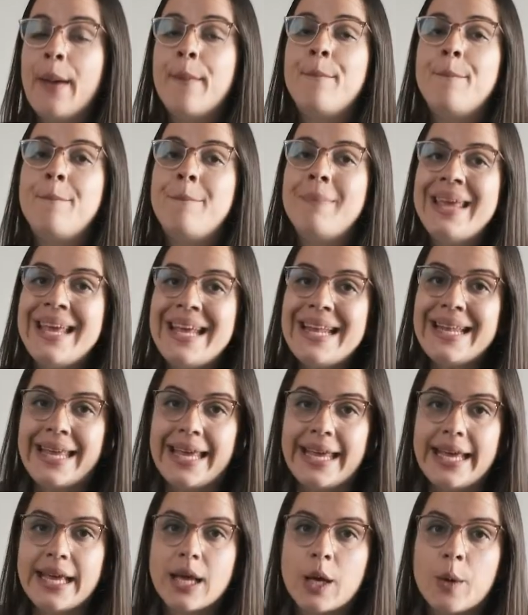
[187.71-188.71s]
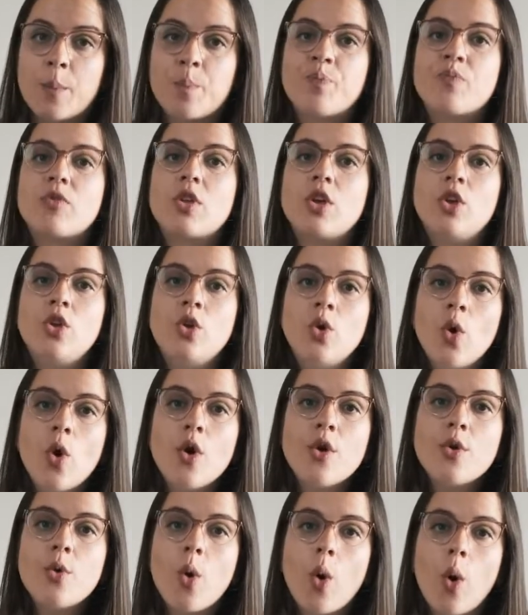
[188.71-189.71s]
Meaning,
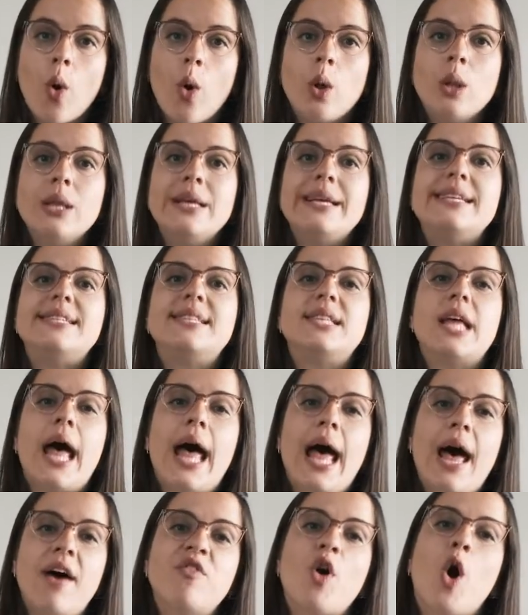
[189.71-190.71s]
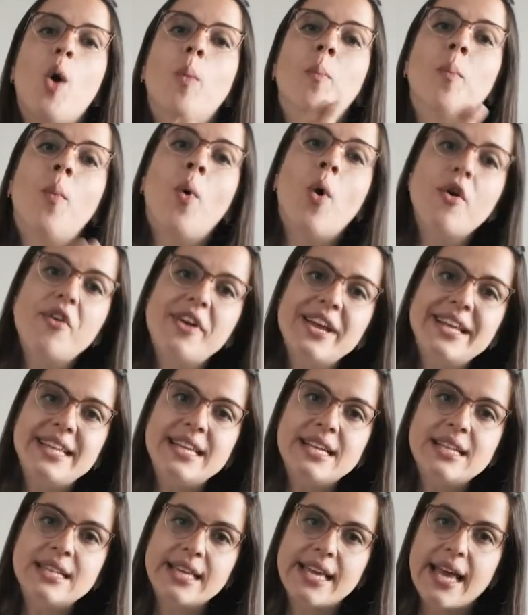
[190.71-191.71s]
your goal is to have more
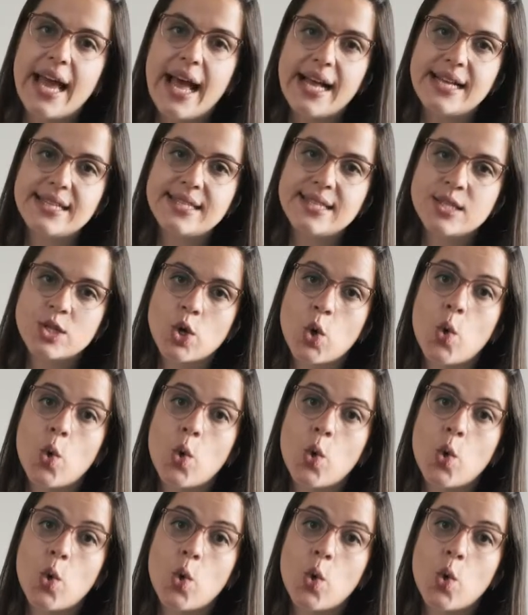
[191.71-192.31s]
ideal guests